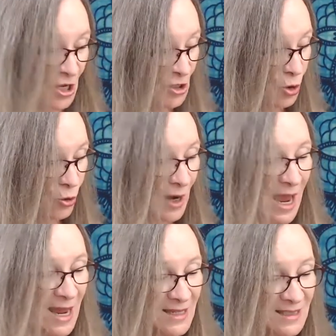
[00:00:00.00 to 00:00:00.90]
Your
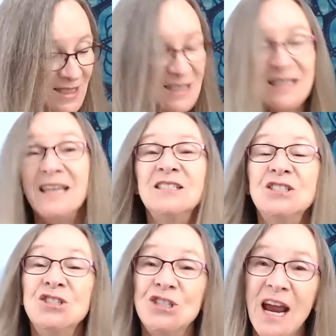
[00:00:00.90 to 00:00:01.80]
essence
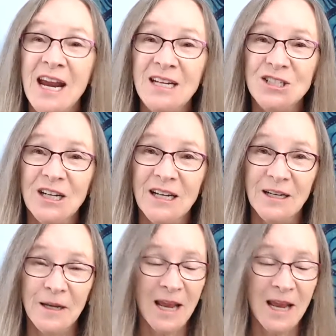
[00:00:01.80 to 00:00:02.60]
is changing.